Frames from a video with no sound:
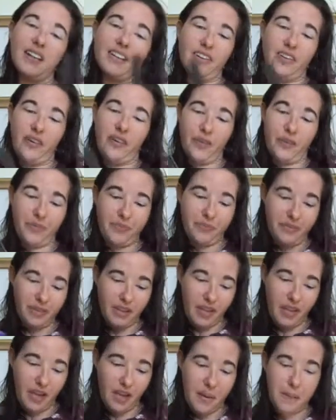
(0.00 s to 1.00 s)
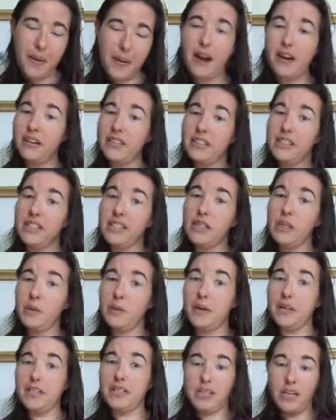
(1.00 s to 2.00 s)
I don't know. Apparently
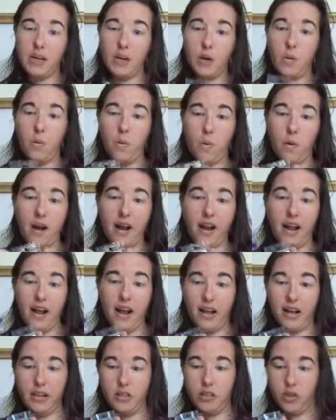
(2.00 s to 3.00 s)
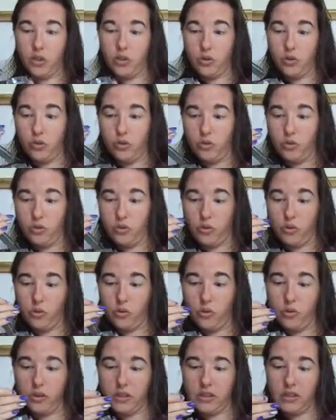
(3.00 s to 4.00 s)
Louettes are quite hard to
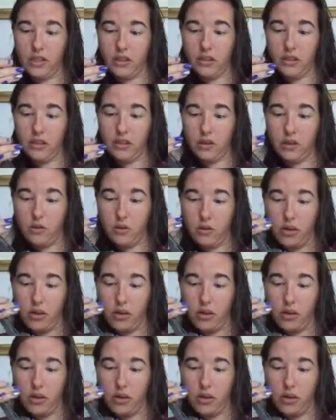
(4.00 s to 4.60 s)
source in the